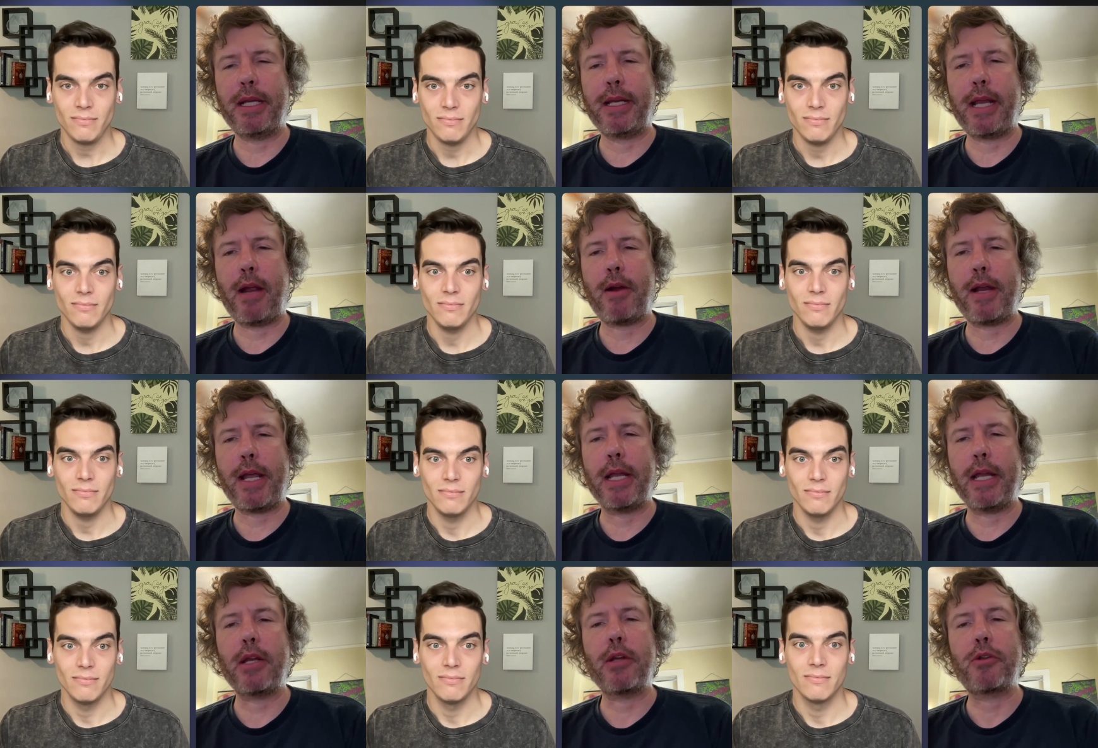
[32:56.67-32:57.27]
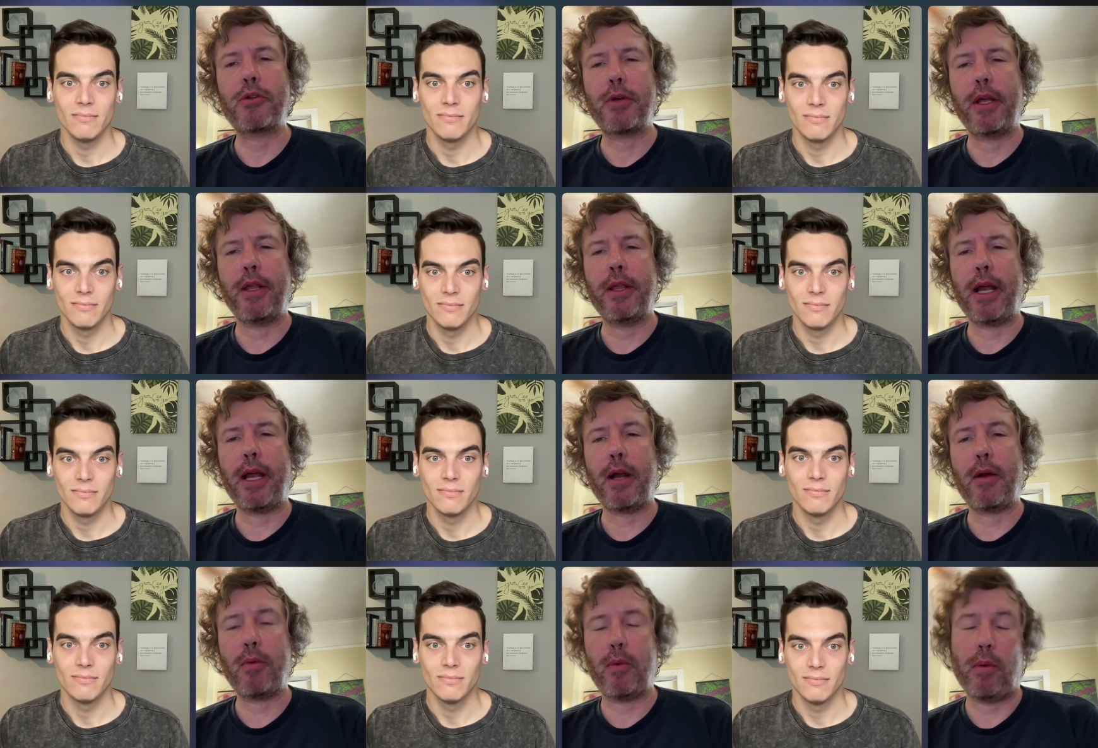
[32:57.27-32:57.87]
Speaker 1: dairy industry
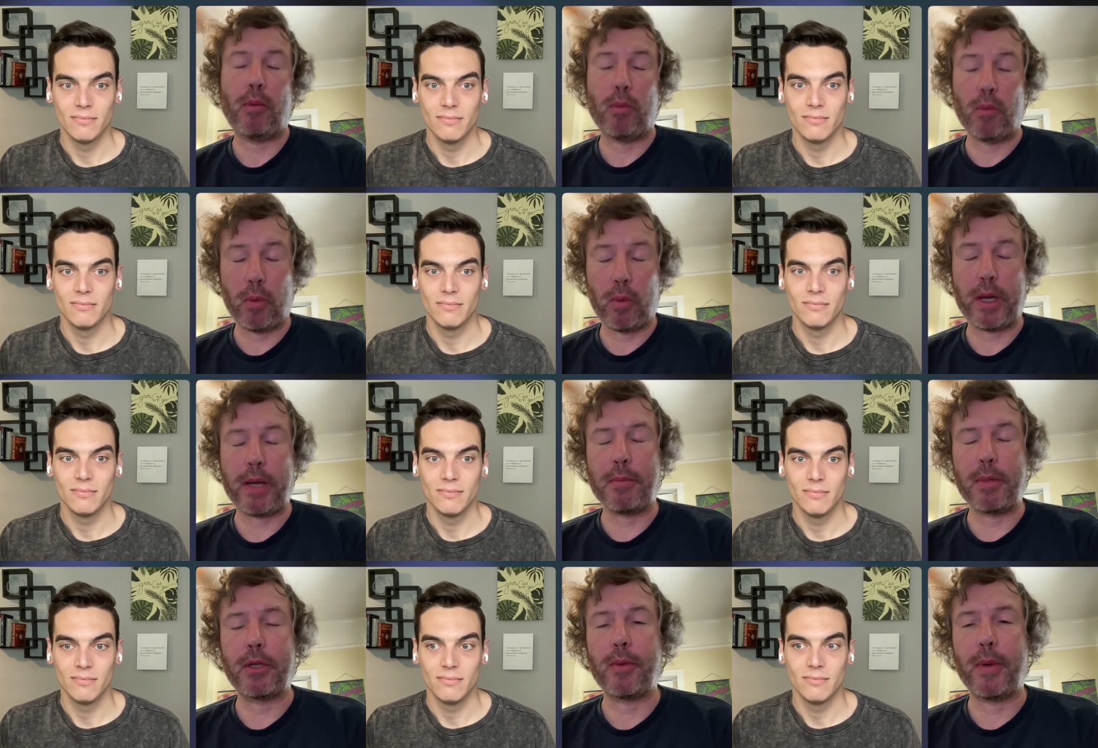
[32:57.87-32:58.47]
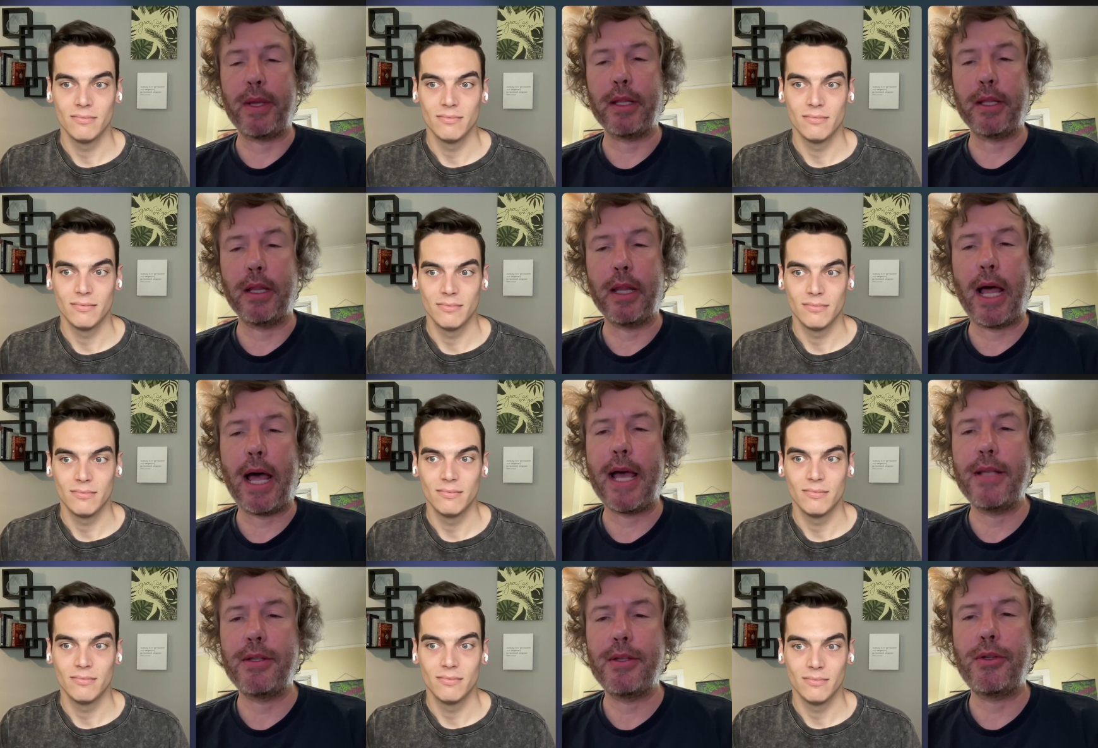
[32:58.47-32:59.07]
there, read between the
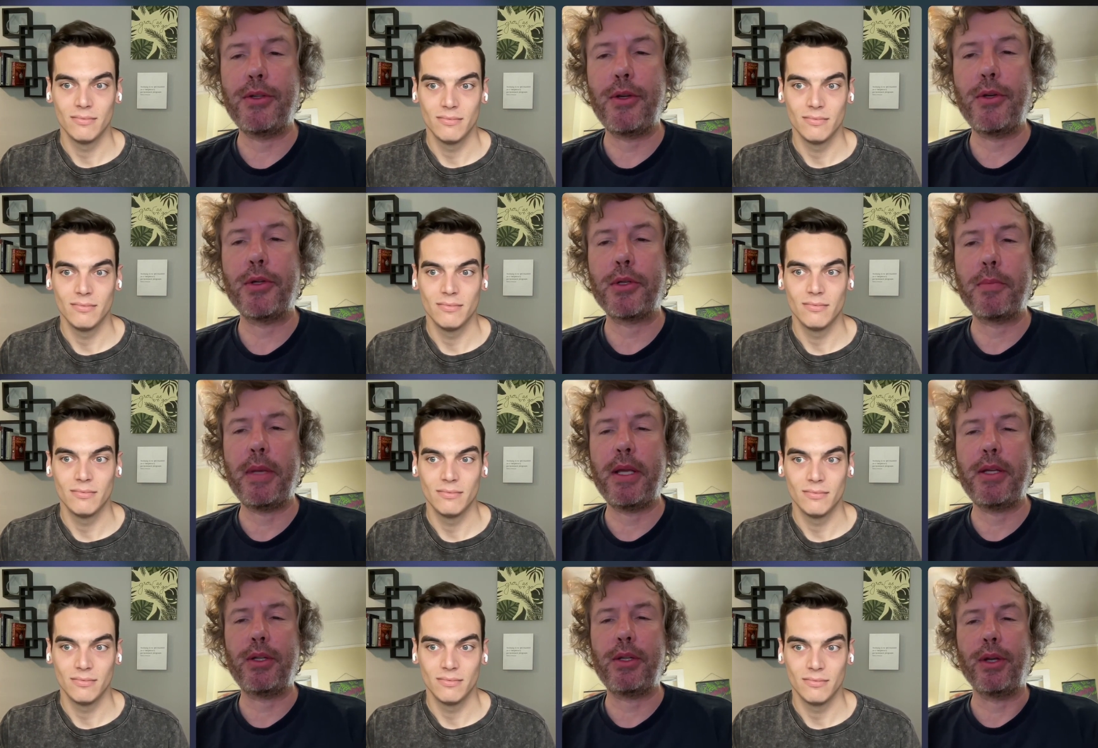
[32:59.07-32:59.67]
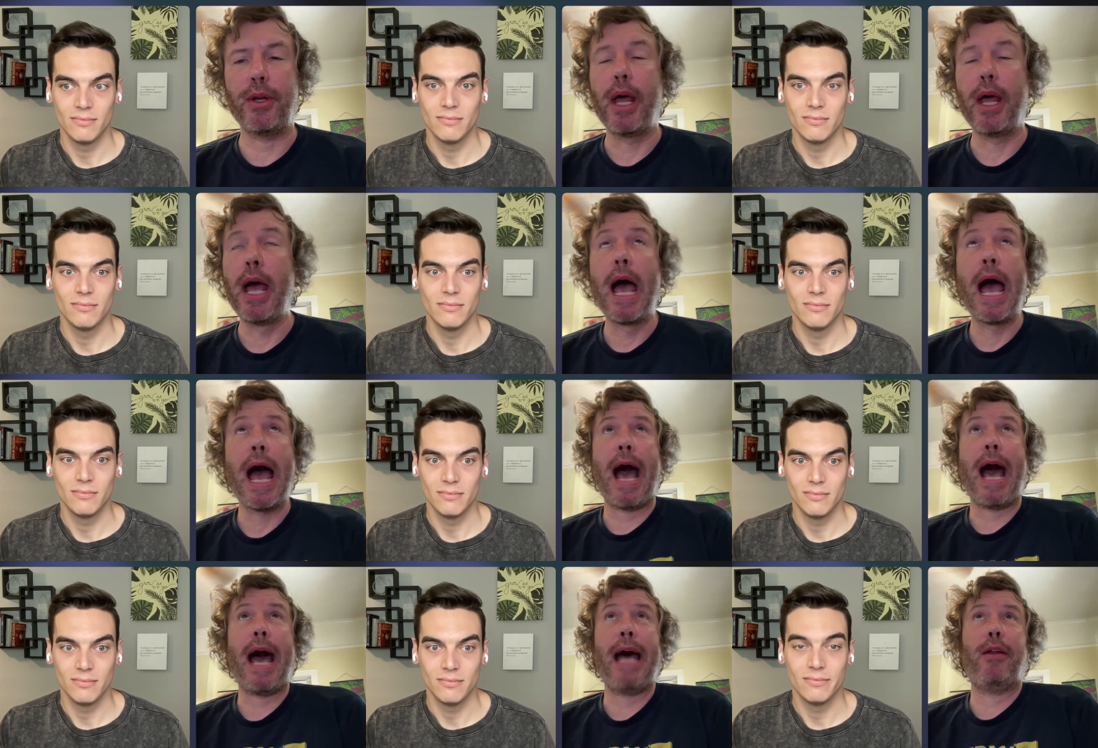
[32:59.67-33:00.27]
lines, as you just mentioned.
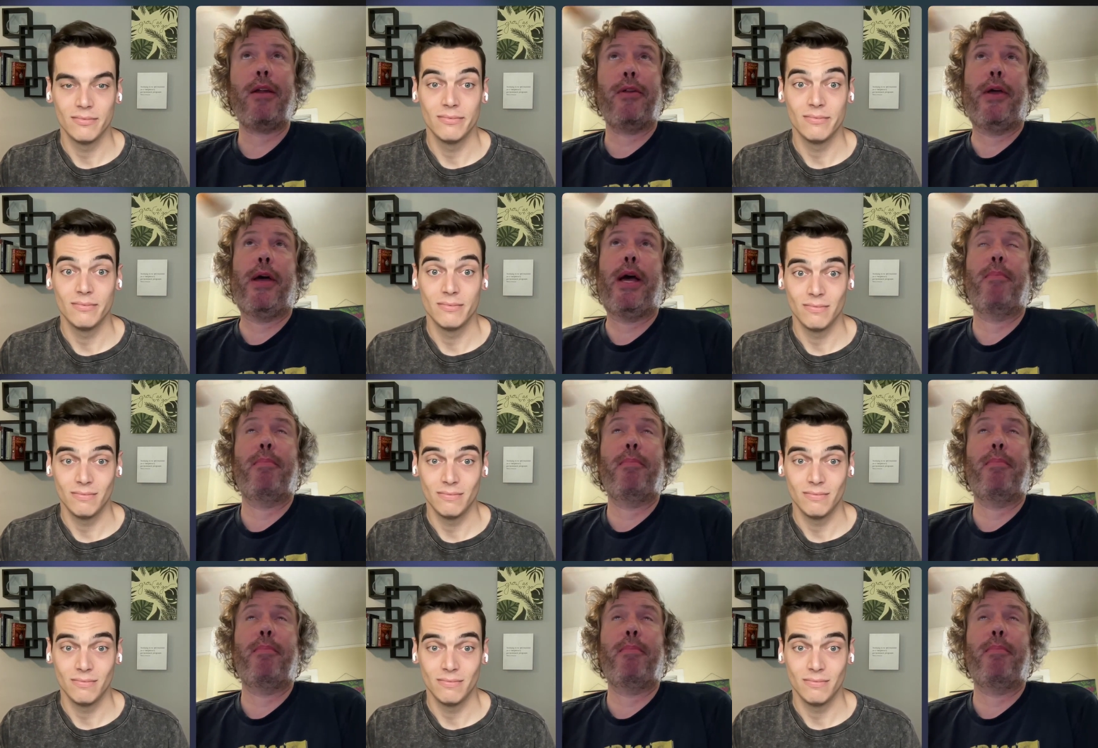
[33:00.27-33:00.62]
I don't know how